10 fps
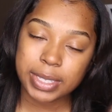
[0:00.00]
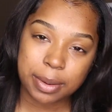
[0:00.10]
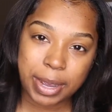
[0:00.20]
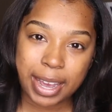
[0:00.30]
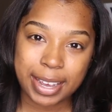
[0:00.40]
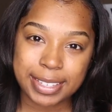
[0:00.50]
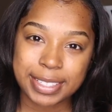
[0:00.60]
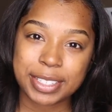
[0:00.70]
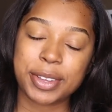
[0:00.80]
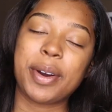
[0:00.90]
What's up
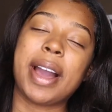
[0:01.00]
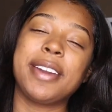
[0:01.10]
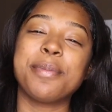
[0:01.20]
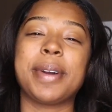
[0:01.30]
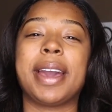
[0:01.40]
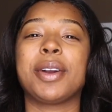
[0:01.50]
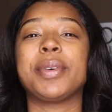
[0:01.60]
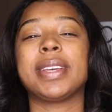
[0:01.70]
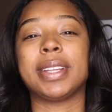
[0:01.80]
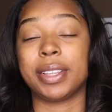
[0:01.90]
guys? So I am back
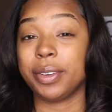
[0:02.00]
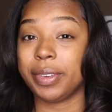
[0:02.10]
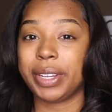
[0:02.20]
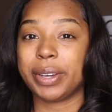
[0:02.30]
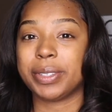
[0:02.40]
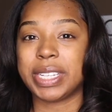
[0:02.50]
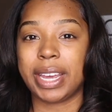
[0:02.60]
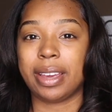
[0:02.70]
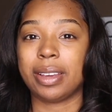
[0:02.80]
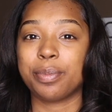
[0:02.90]
with another video
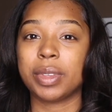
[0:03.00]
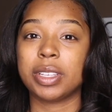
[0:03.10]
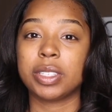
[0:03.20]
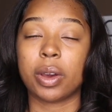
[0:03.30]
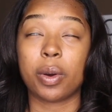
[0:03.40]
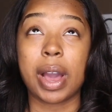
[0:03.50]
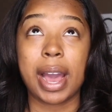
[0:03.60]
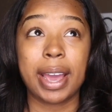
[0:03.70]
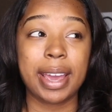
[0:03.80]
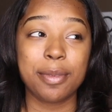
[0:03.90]
today. So
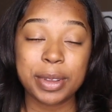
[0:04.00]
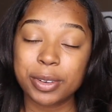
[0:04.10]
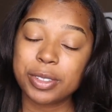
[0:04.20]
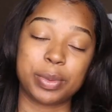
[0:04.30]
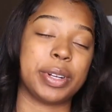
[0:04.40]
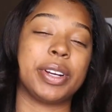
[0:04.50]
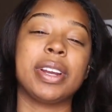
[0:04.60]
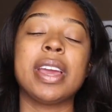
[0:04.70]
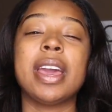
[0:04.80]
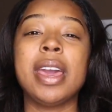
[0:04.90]
I have been on
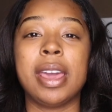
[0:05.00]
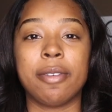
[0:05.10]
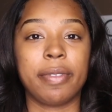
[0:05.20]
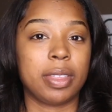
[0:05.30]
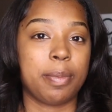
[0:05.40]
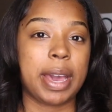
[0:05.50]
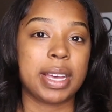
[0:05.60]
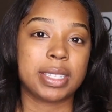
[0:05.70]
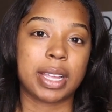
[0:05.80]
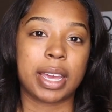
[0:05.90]
Twitter, and for the
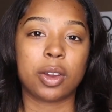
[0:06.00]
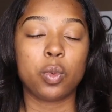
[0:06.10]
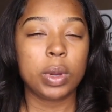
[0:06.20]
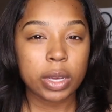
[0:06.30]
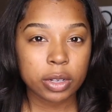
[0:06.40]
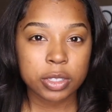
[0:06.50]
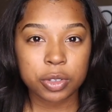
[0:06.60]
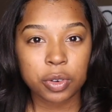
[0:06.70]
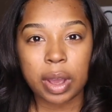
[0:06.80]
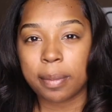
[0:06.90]
past week or
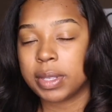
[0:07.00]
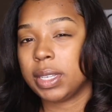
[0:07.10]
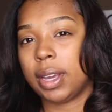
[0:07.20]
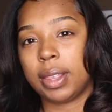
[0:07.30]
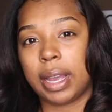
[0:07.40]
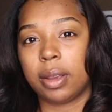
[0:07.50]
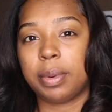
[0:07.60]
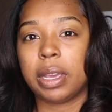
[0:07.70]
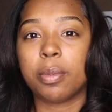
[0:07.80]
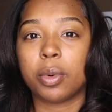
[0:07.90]
two I've been seeing a lot of
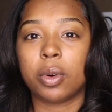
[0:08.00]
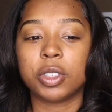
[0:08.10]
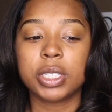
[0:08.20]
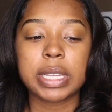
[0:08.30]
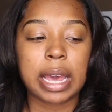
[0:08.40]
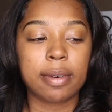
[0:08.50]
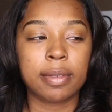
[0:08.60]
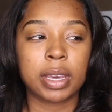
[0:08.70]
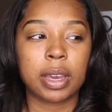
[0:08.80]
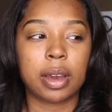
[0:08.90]
people just
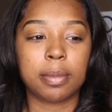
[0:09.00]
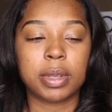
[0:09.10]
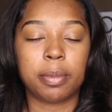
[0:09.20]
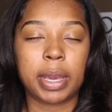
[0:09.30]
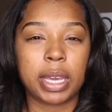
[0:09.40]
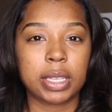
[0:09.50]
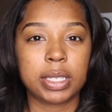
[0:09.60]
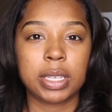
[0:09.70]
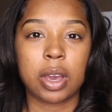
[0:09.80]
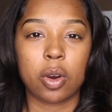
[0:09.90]
having
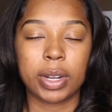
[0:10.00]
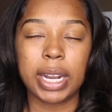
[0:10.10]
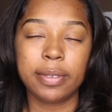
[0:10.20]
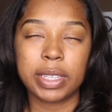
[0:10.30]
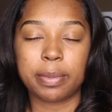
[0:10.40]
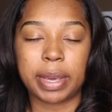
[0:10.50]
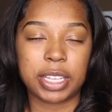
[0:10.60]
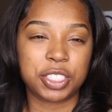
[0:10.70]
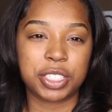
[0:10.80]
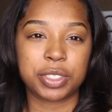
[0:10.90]
debates, or not even
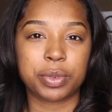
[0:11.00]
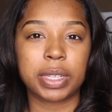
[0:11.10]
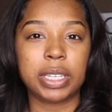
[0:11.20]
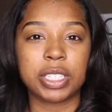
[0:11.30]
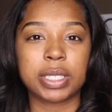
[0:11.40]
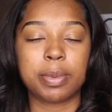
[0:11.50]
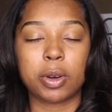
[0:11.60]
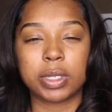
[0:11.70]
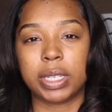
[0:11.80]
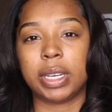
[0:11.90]
debates, just really just
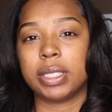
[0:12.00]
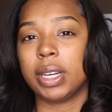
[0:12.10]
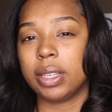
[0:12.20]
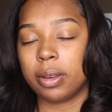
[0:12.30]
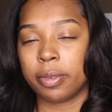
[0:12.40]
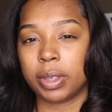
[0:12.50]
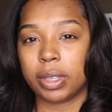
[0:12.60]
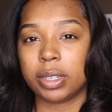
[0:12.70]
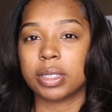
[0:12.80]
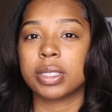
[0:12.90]
posting a ton of different
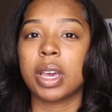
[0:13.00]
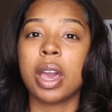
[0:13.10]
looks